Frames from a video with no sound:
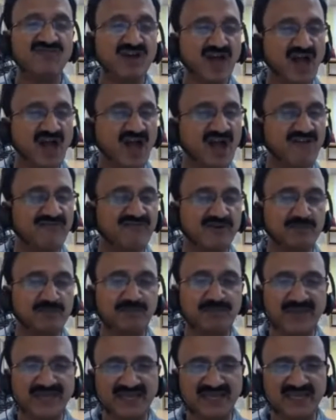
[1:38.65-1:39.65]
cough or
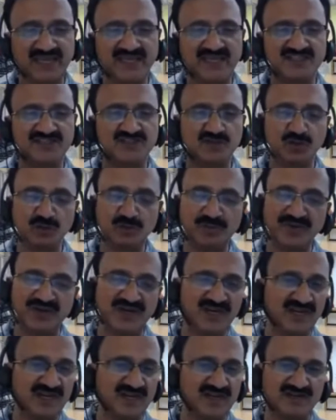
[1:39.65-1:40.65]
pain or
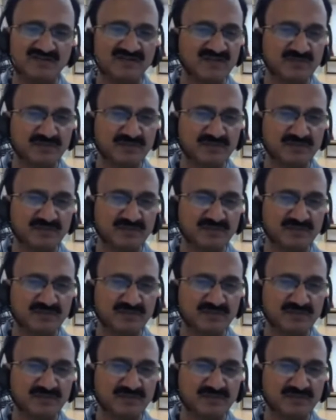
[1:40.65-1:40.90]
stupor.